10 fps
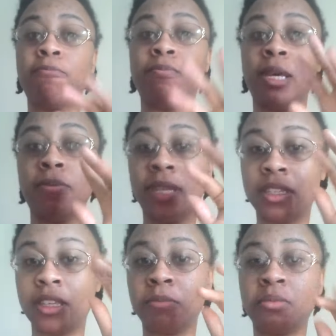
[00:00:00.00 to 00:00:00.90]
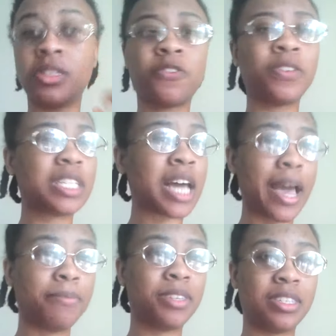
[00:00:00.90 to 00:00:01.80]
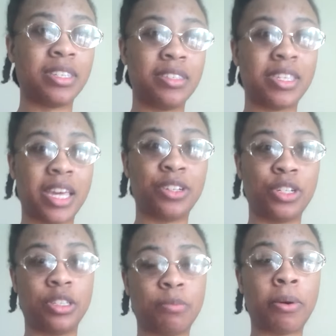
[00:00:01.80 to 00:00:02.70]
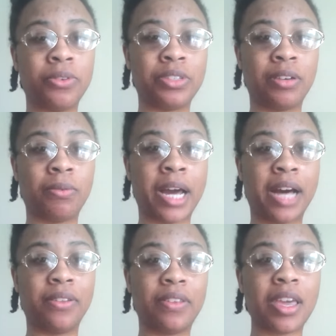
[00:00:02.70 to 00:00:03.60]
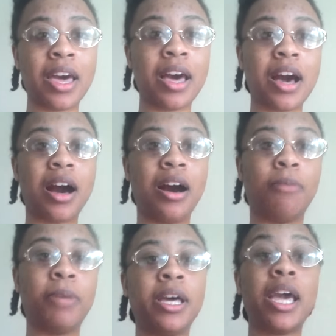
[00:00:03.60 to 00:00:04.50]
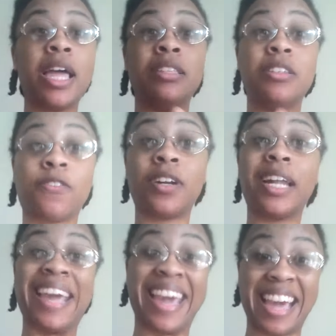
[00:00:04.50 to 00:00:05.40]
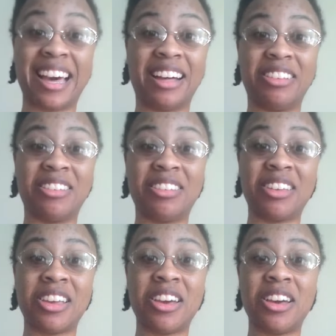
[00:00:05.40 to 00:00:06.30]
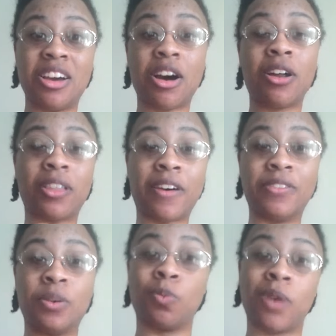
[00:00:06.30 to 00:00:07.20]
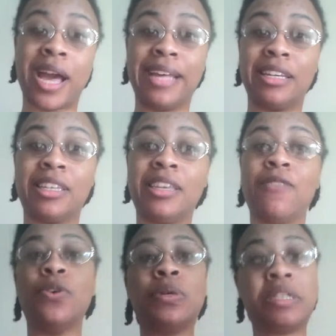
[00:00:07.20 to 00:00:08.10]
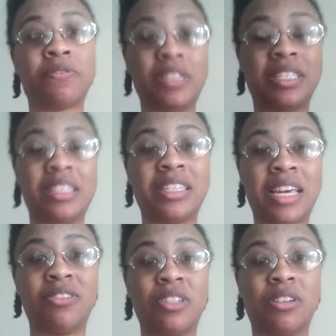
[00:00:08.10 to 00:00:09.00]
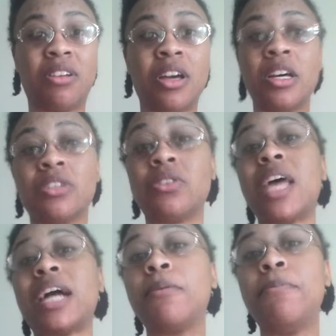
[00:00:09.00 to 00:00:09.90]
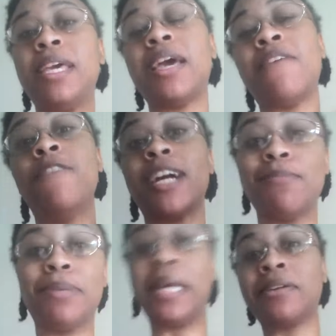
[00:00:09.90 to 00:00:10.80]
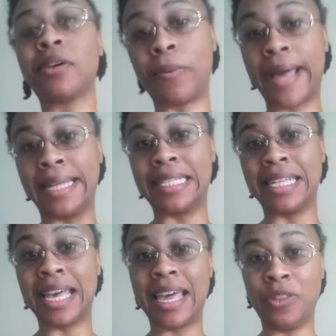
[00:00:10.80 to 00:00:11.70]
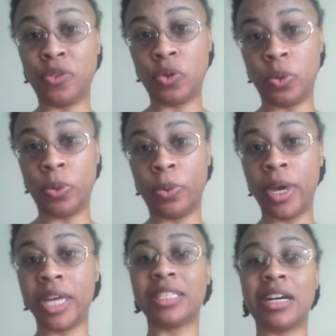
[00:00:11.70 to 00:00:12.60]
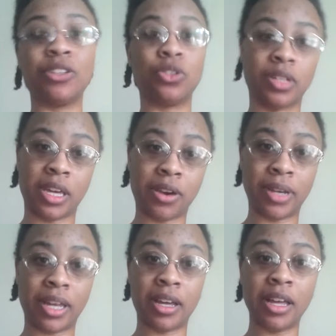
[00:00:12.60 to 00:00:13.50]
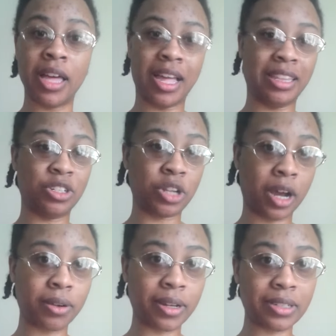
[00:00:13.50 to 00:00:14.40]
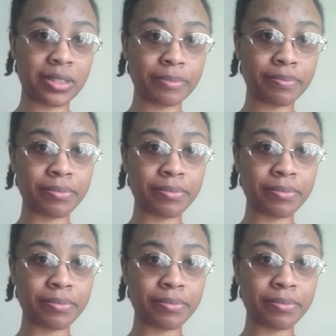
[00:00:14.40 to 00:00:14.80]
maybe some different types of sensations pulsing around. And different hands are left and right give you a different sensation. So that could be a very beginner way to get into Tantra Yoga and the chakras.